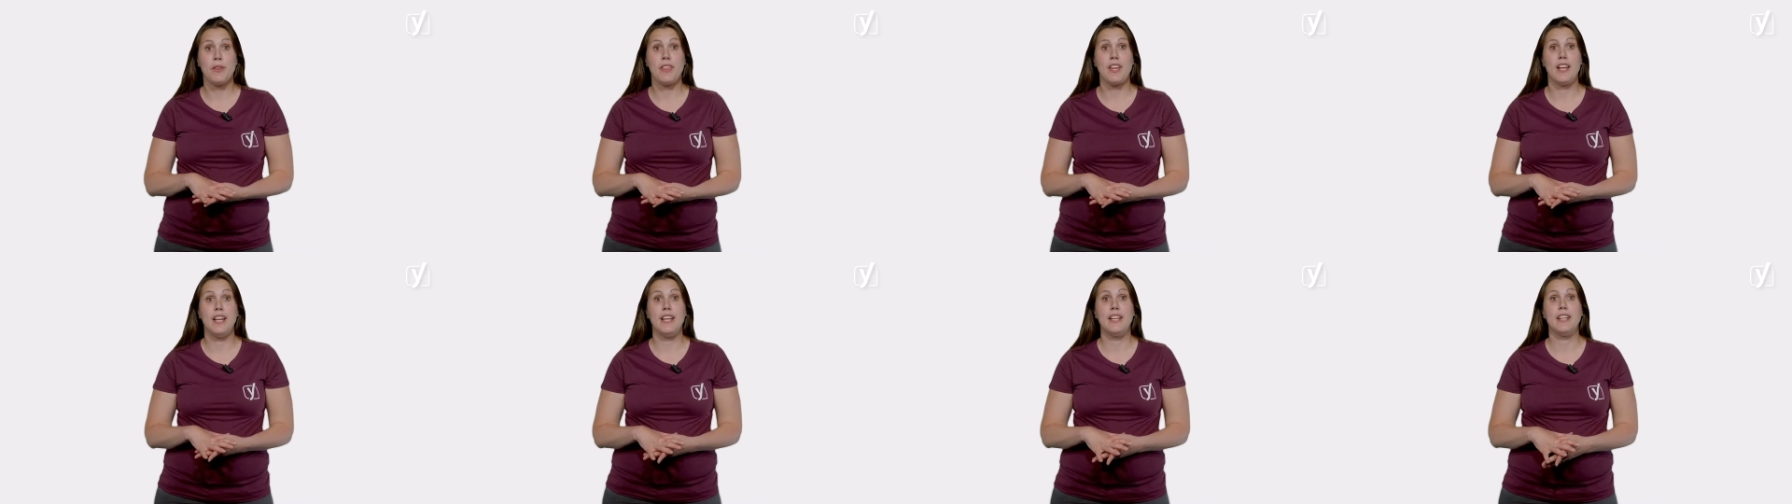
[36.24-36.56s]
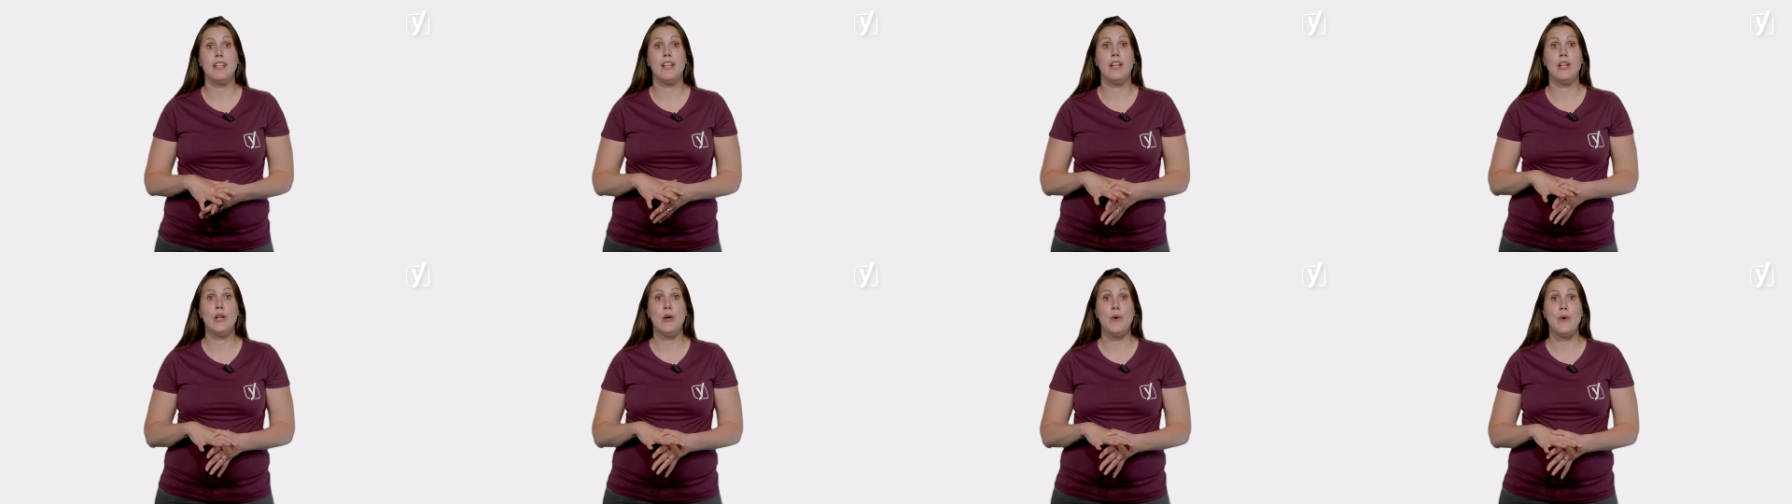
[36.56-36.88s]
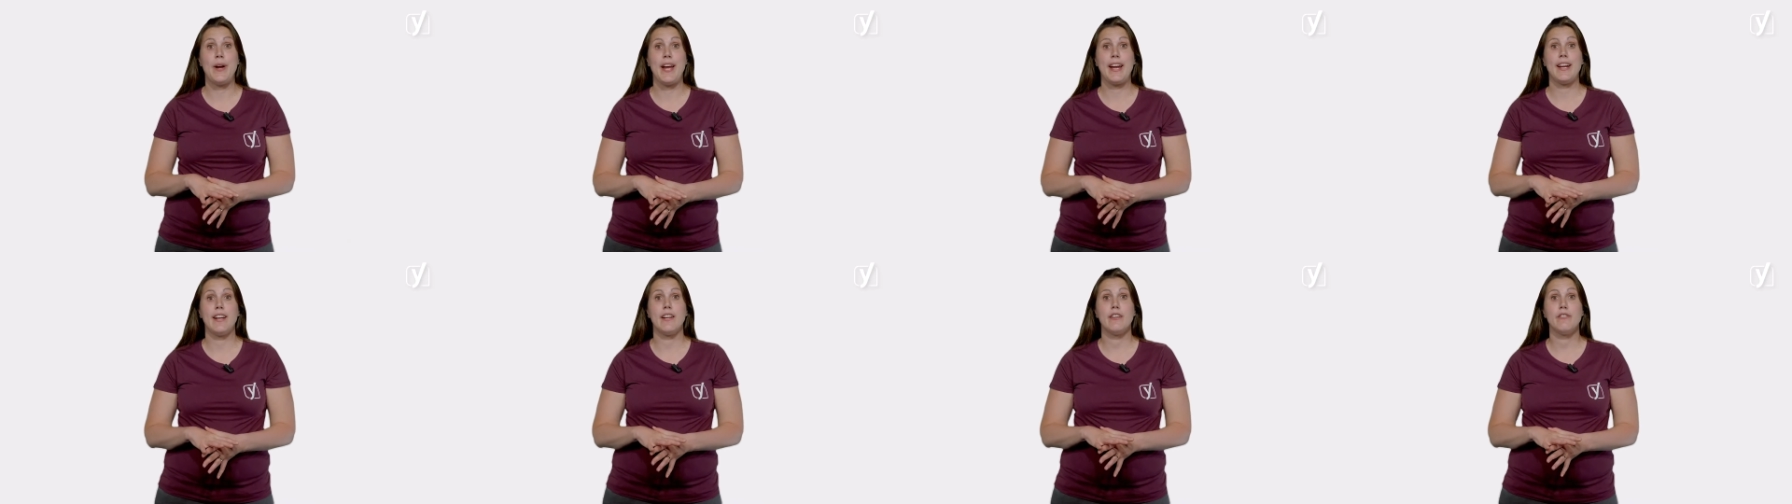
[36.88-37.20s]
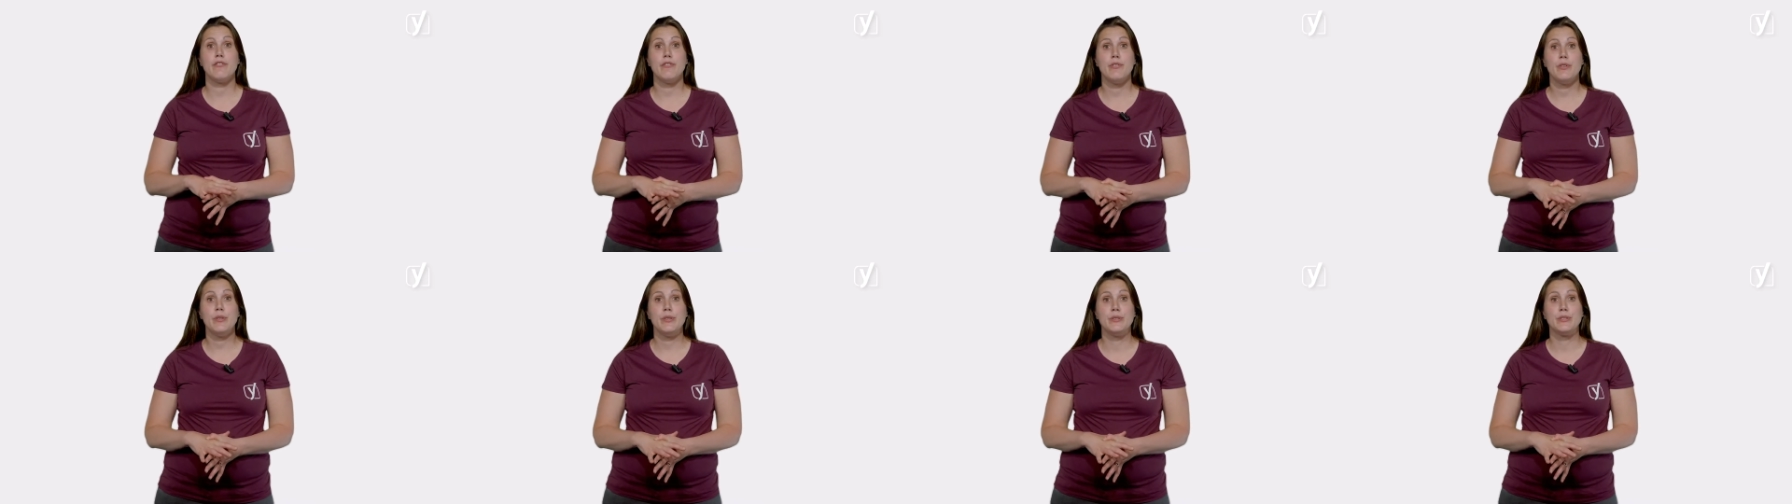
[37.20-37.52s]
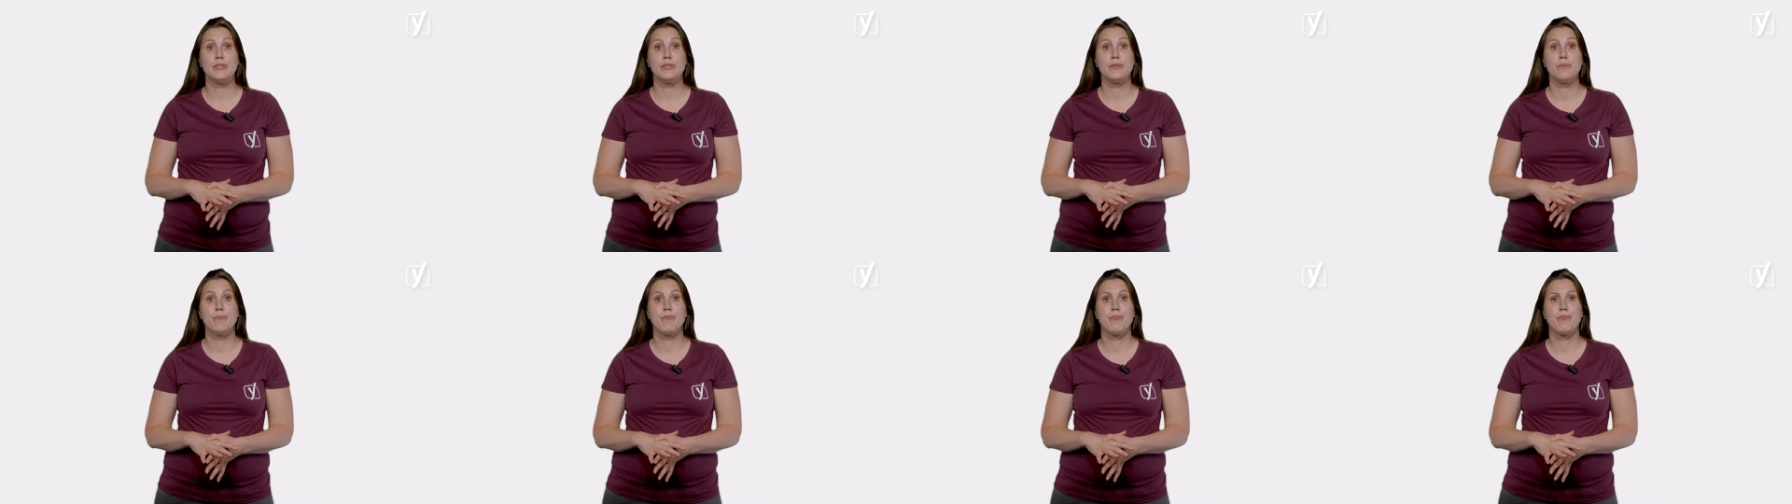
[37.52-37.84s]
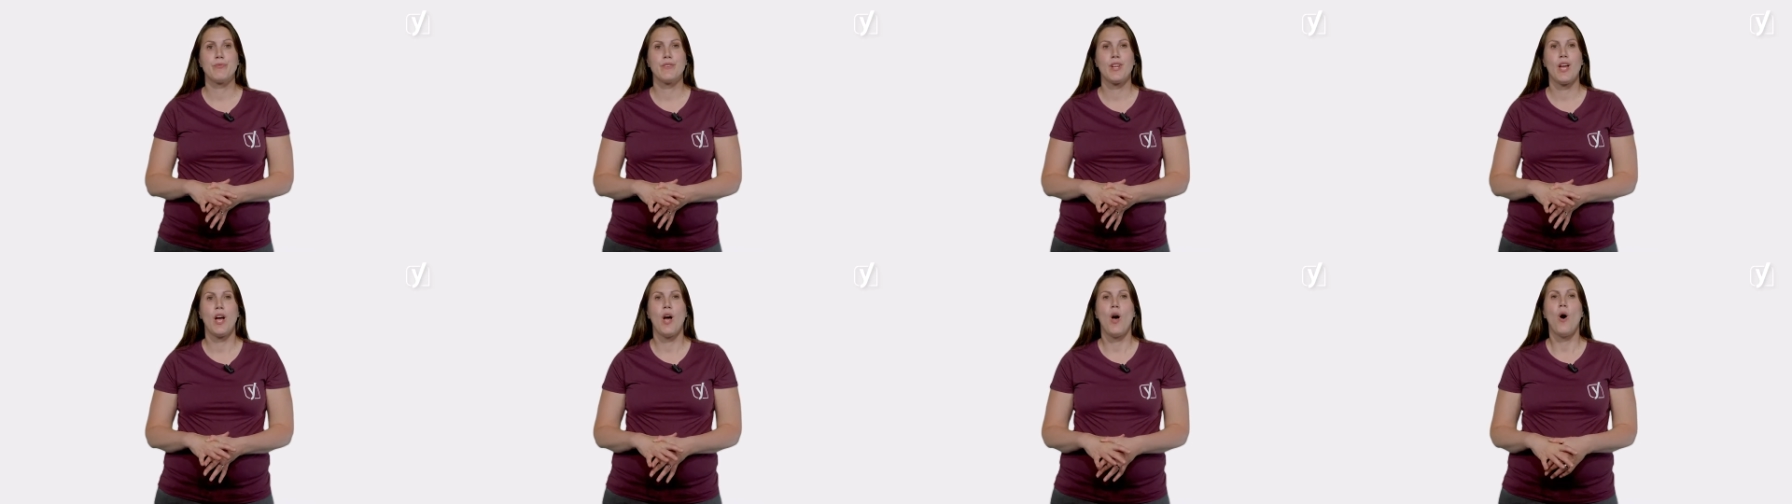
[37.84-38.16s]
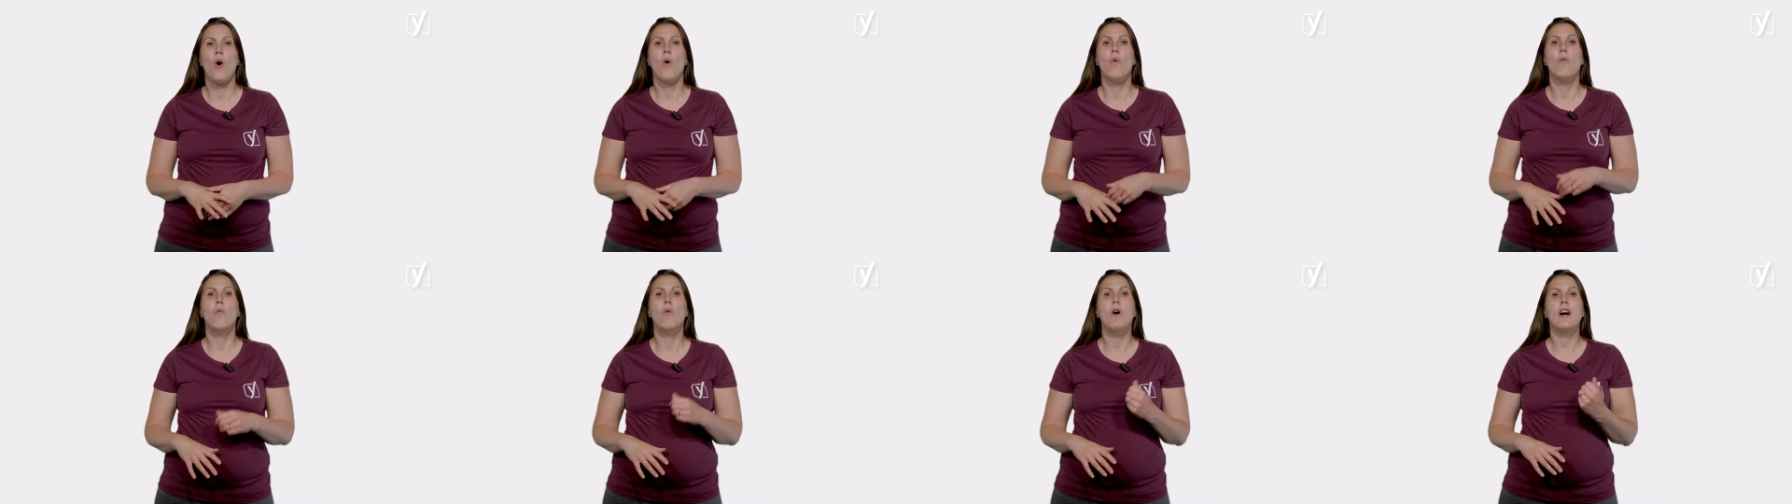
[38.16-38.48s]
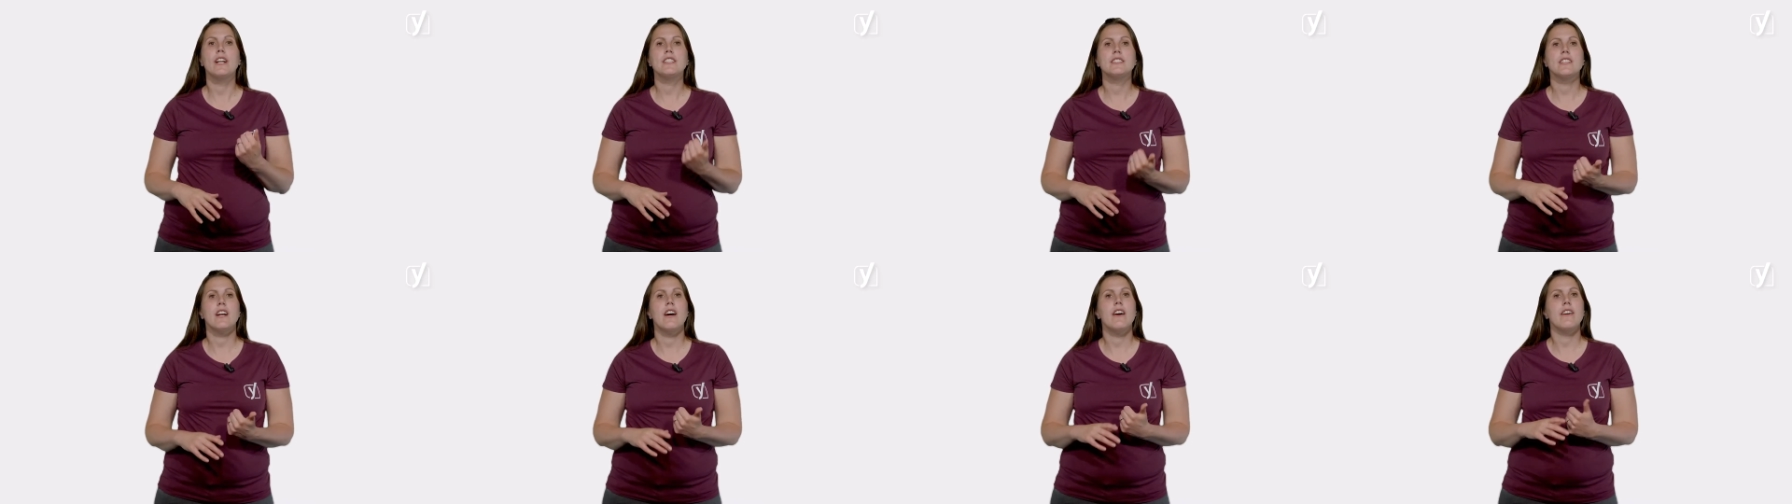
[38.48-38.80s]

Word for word: with a little low-hanging fruit. What